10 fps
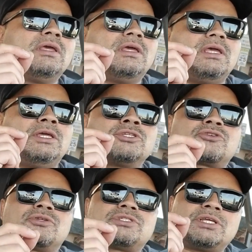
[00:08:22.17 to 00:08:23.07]

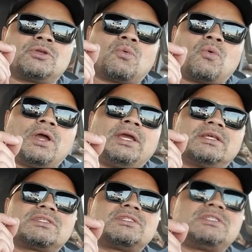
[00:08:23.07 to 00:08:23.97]
interesting way to
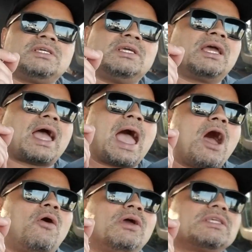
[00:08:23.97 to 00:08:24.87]
see
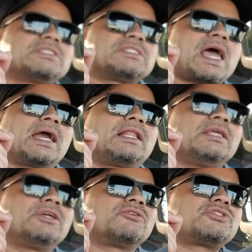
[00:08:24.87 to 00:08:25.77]
how exactly
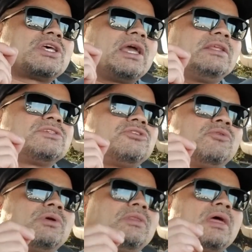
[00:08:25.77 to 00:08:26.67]
your site is
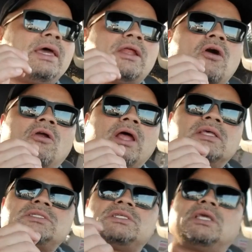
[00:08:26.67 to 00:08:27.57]
doing. And our
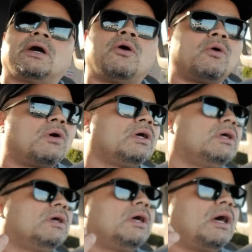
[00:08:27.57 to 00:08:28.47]
SEO
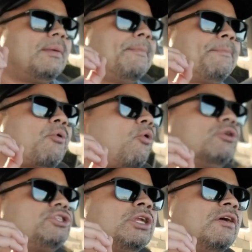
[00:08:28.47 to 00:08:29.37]

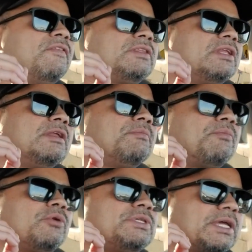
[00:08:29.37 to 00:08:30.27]
portion of it that it
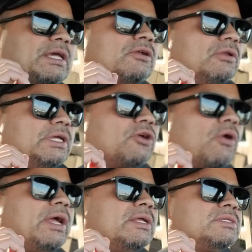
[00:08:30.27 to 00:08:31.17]
particularly
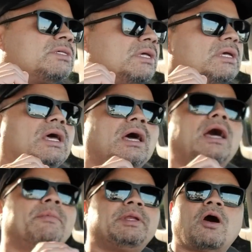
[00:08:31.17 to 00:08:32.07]
grades,
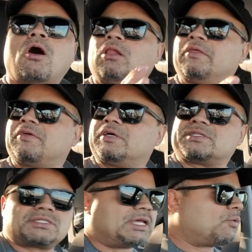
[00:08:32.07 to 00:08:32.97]
I mean, all of
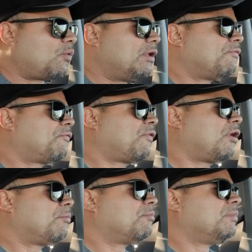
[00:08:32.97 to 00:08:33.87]
this, it went from